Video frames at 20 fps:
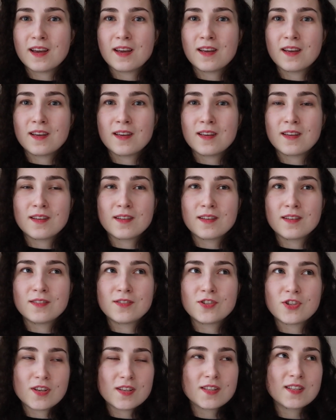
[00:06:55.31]

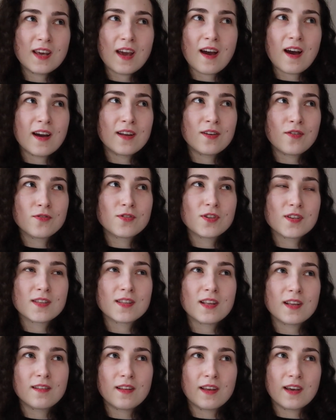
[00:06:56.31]
And I
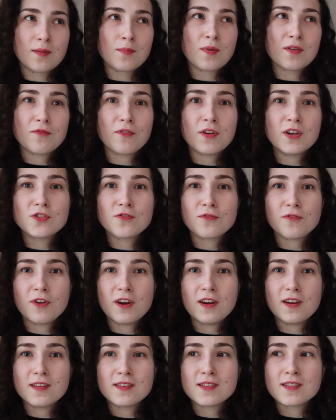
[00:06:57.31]
noticed that my French
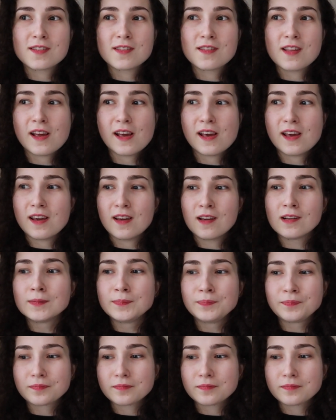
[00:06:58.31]
friends, they